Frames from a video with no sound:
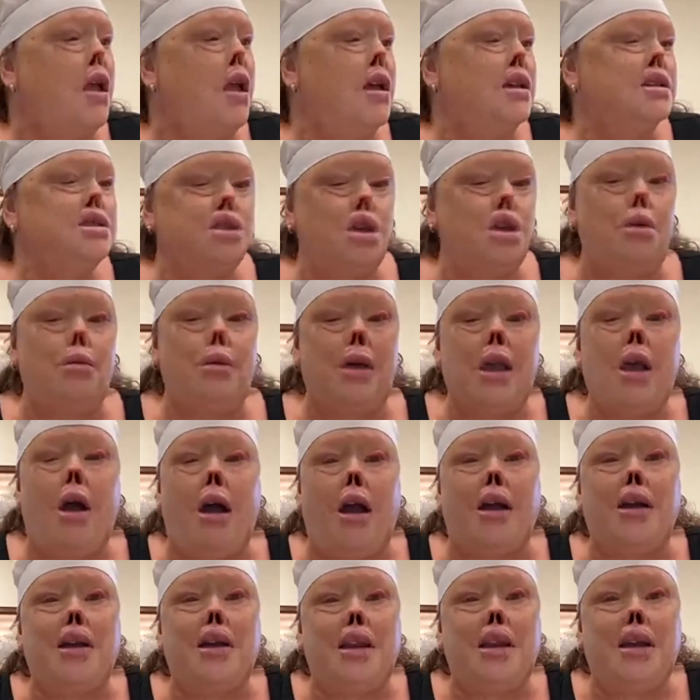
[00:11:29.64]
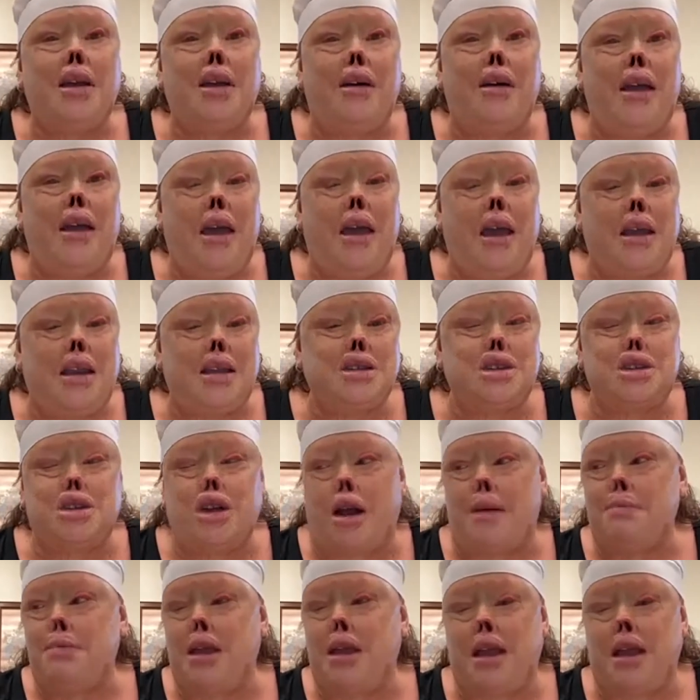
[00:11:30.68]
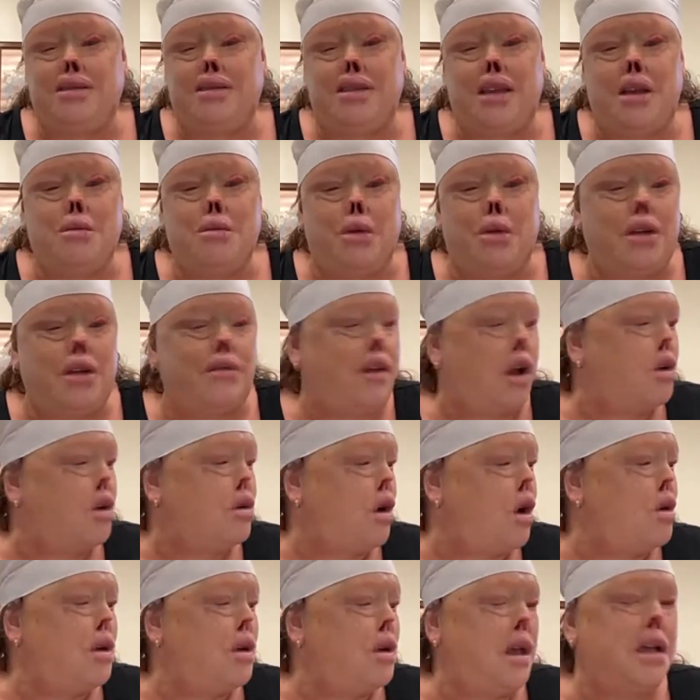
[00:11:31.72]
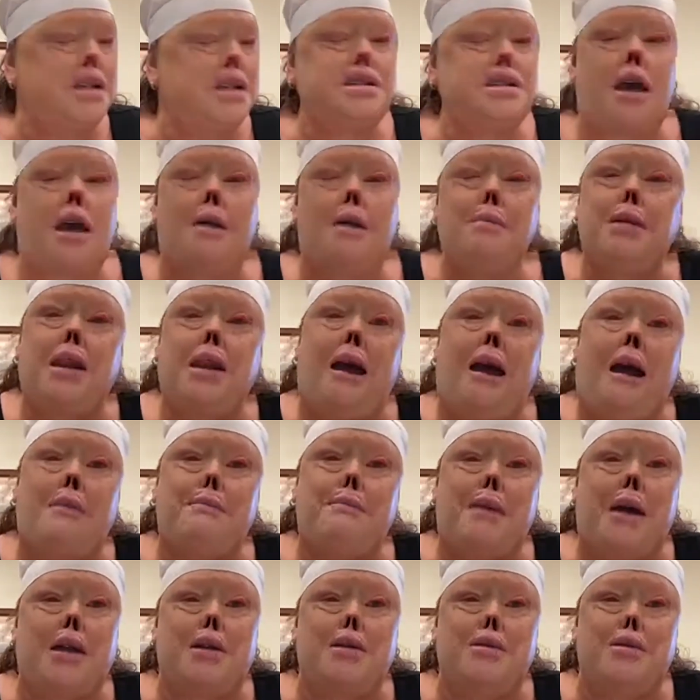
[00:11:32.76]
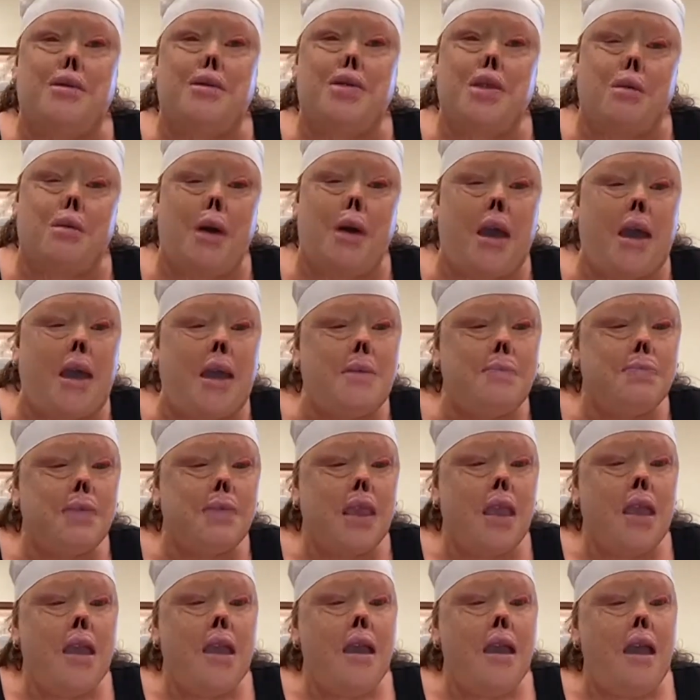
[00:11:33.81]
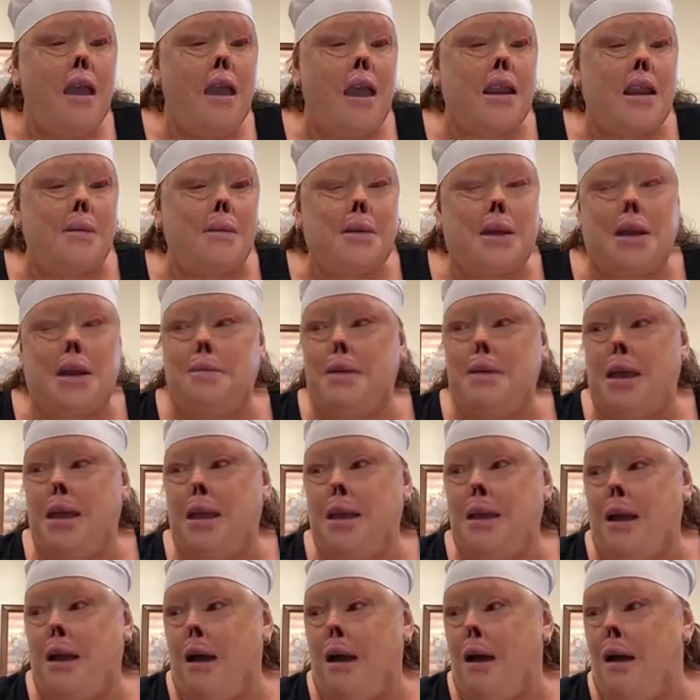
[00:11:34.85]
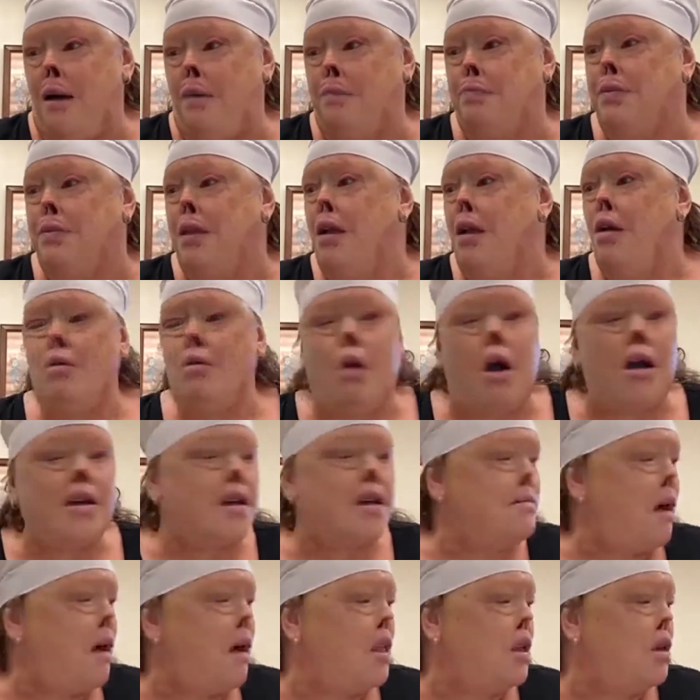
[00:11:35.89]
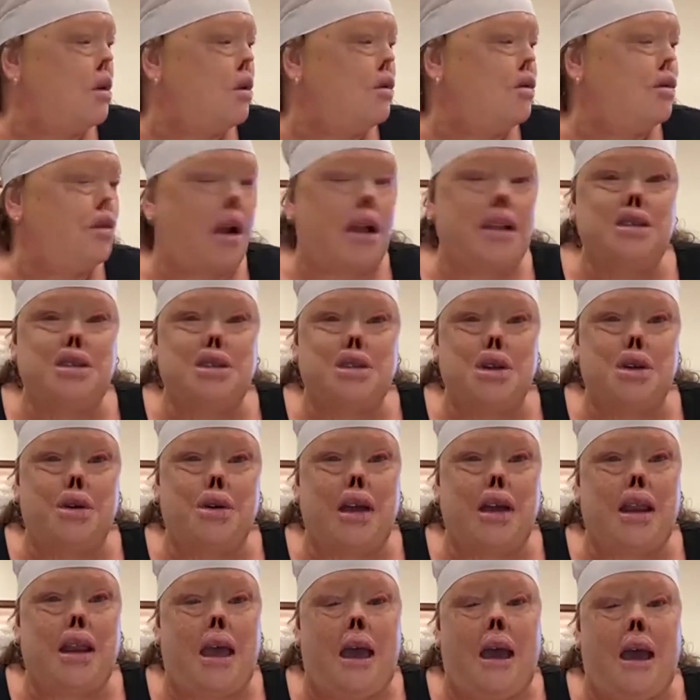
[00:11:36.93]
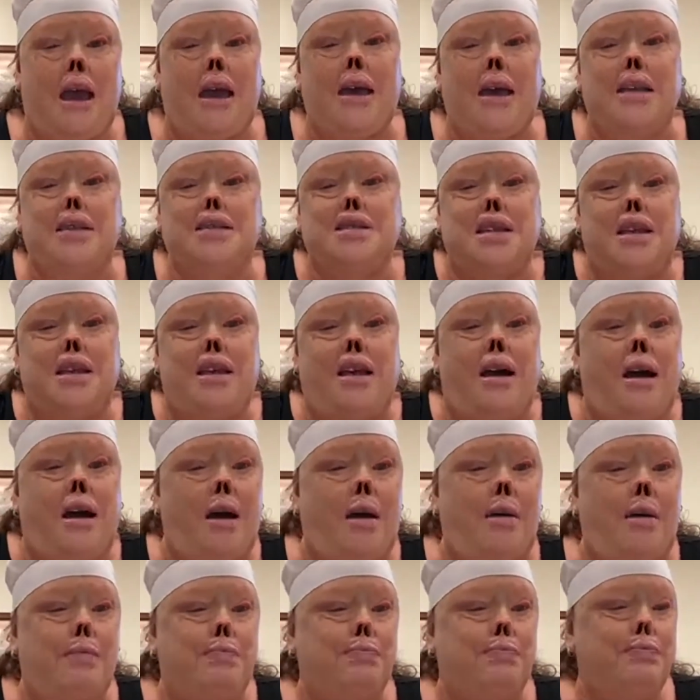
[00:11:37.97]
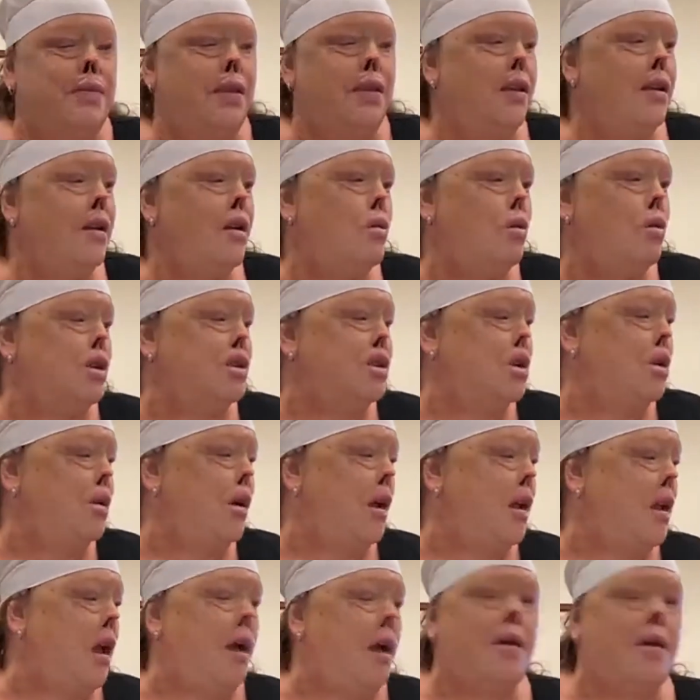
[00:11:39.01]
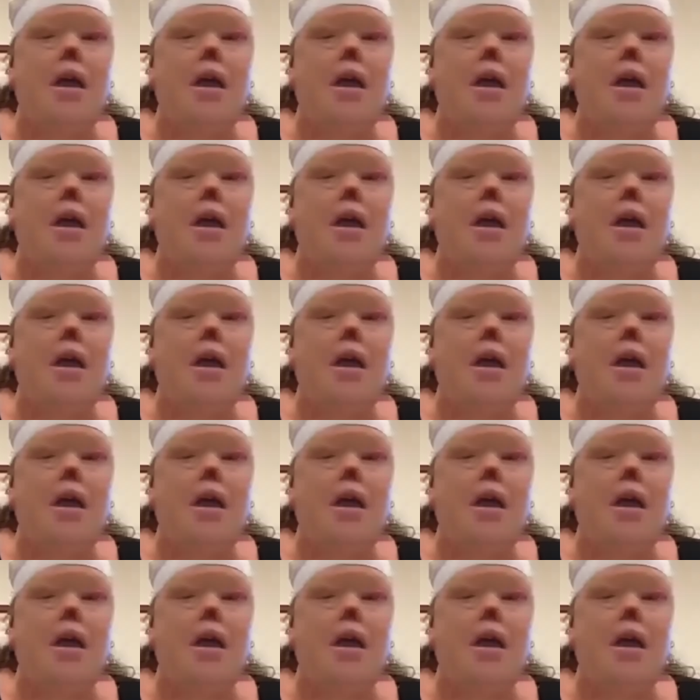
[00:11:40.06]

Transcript: So we are going to go ahead and start planting one of our grow kits. I'm going to hop out of the way, and I'm going to be walking my little friends through it as we're doing it.